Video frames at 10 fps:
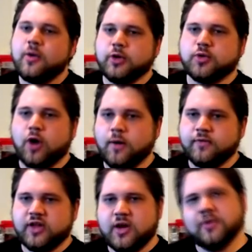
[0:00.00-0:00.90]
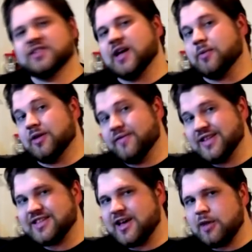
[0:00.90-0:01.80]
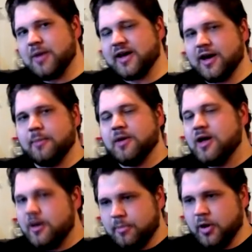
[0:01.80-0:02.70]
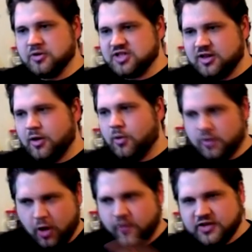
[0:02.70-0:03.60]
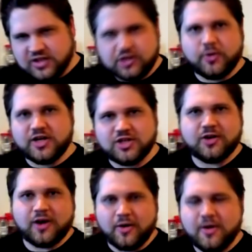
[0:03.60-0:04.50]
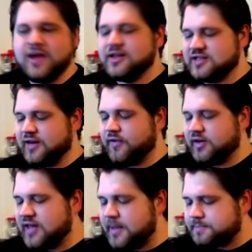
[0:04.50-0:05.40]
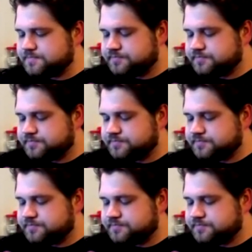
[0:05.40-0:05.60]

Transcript: which will hopefully coincide with events kicking back up post the whole COVID situation, you know, stuff like that.